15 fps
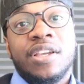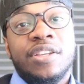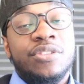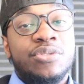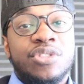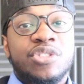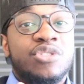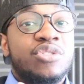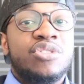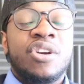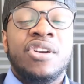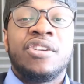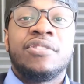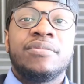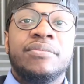You just
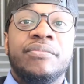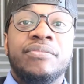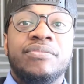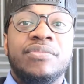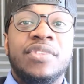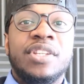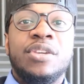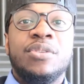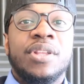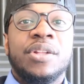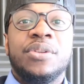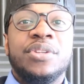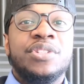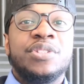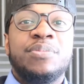start. You
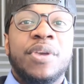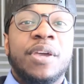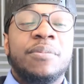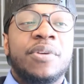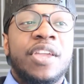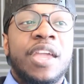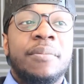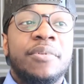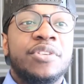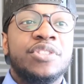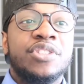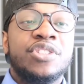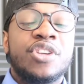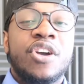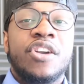literally just pick up a camera
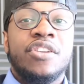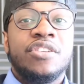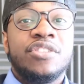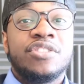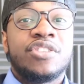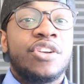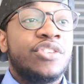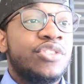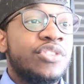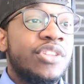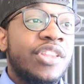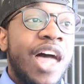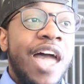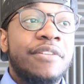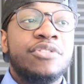and start. You can start
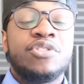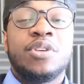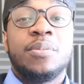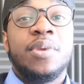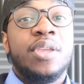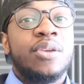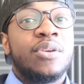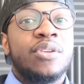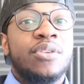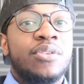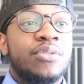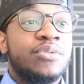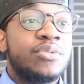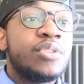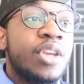live streaming.
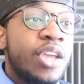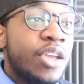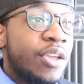You can.